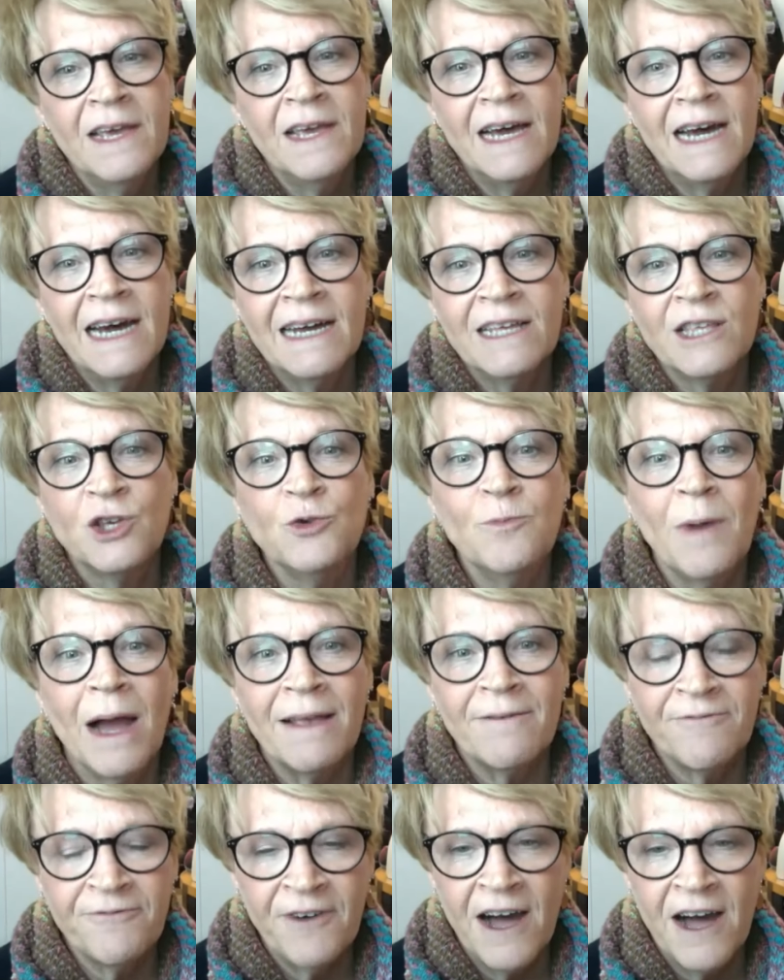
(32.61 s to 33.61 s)
uh, you
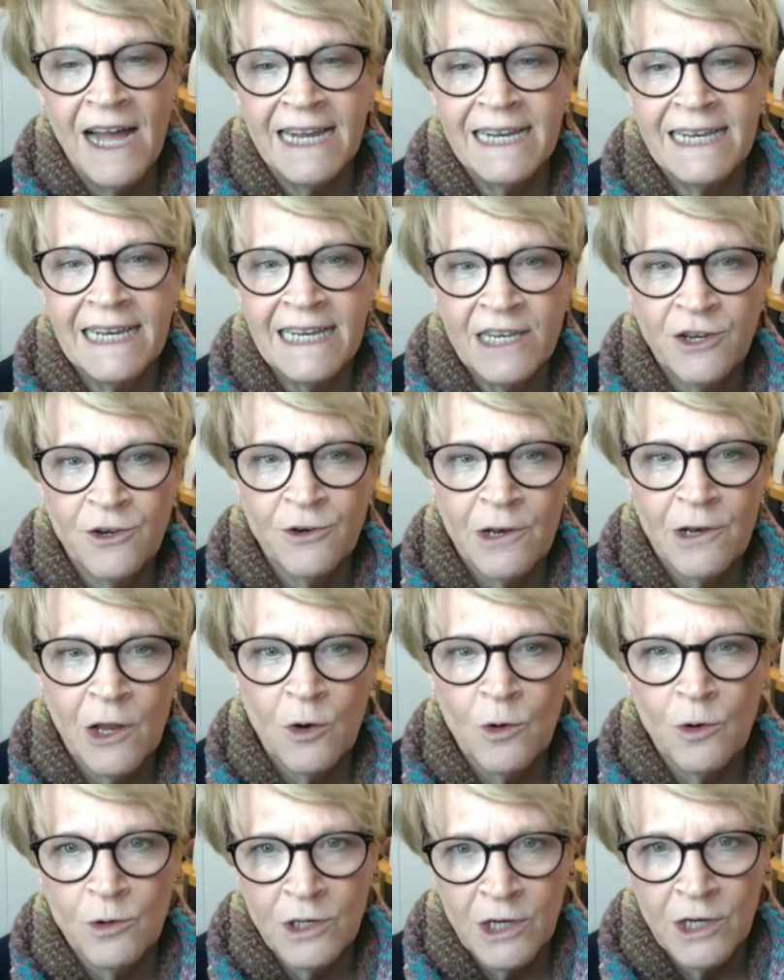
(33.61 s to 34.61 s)
might find in your
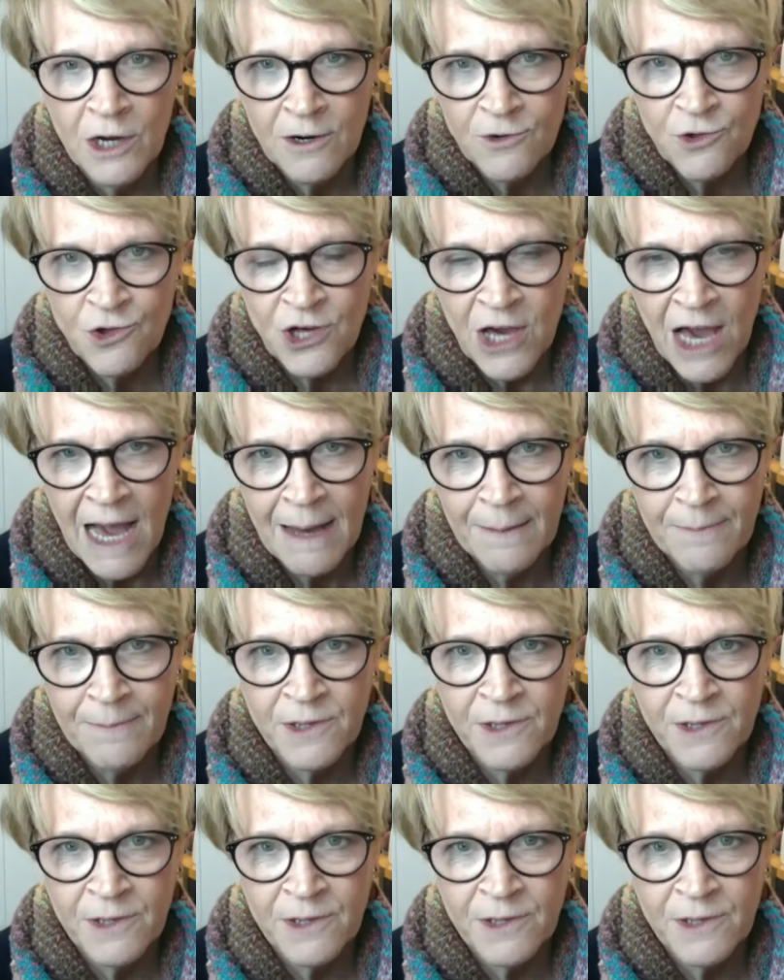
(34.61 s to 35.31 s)
local yarn shop.